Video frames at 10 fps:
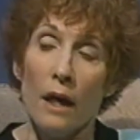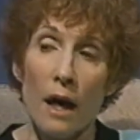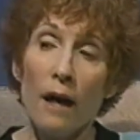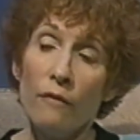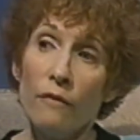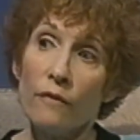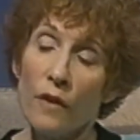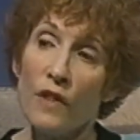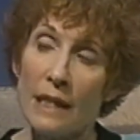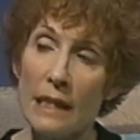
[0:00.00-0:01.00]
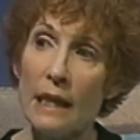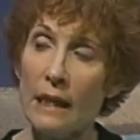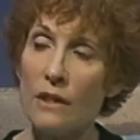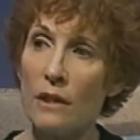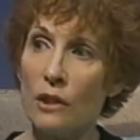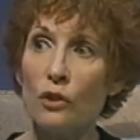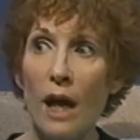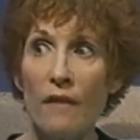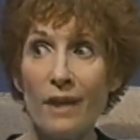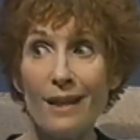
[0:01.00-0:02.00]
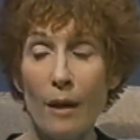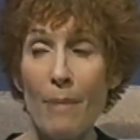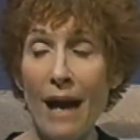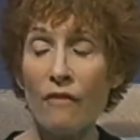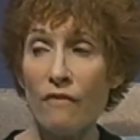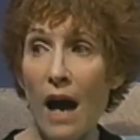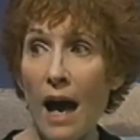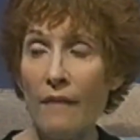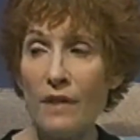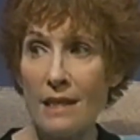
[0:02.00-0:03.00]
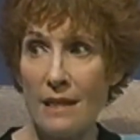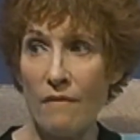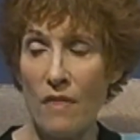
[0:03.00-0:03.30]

of the teens that are driving, about 5,000